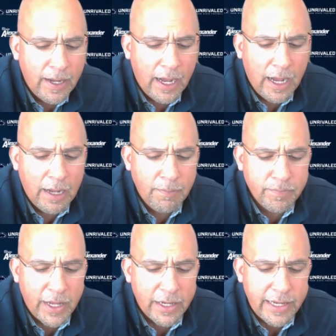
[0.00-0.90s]

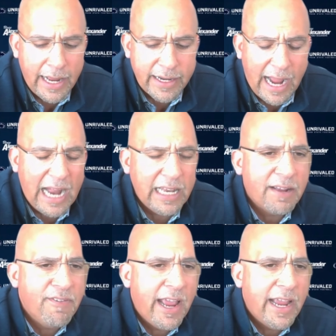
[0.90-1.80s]
And getting a guy
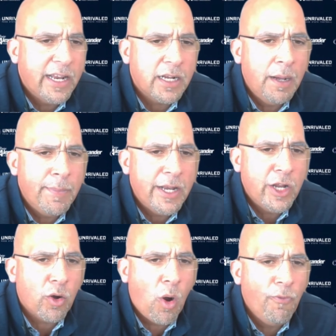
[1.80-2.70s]
like Vega to come in
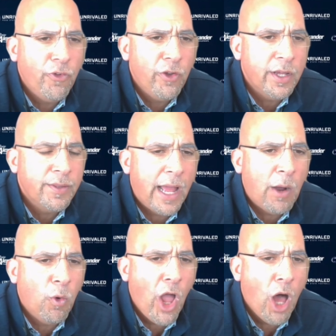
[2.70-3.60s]
here, hopefully
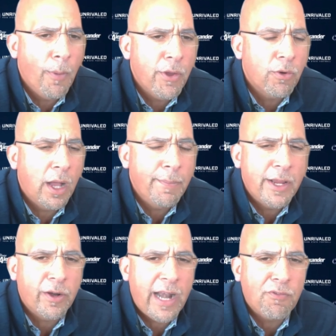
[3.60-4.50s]
that will help. He'll come
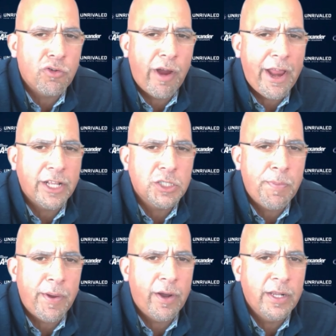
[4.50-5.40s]
here and have a great
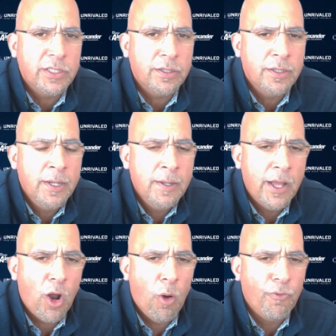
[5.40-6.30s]
experience and
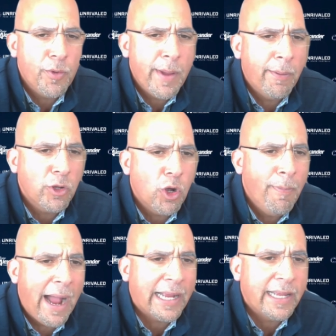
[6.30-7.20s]
hopefully be able to
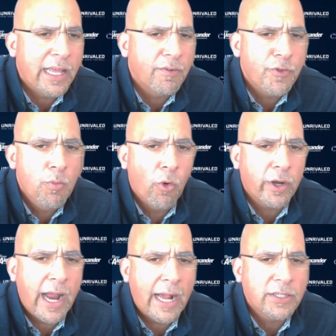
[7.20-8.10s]
go back and get a few
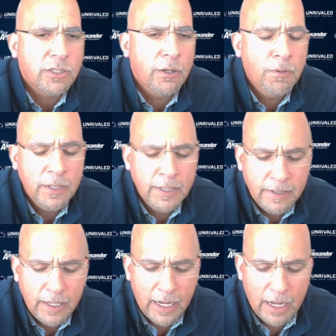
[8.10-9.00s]
more guys. So,
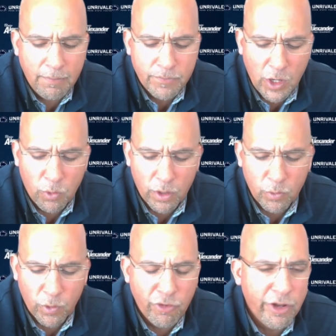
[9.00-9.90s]
you know,
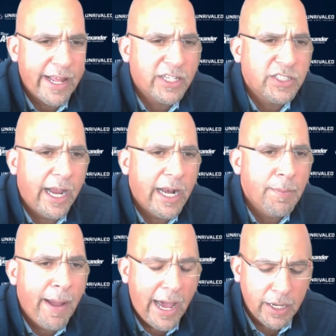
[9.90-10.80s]
we're really
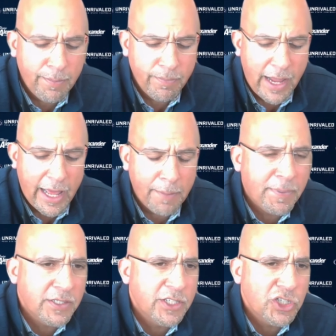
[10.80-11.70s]
excited about him at a
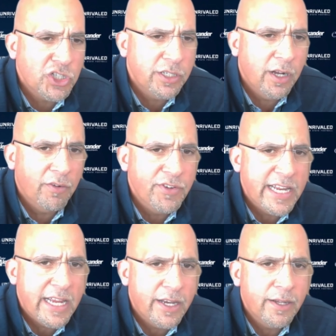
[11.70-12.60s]
position of
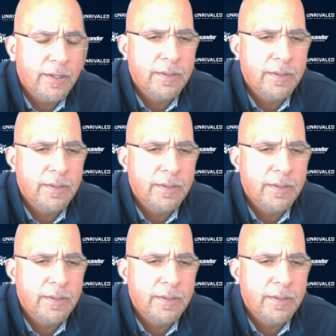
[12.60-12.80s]
need.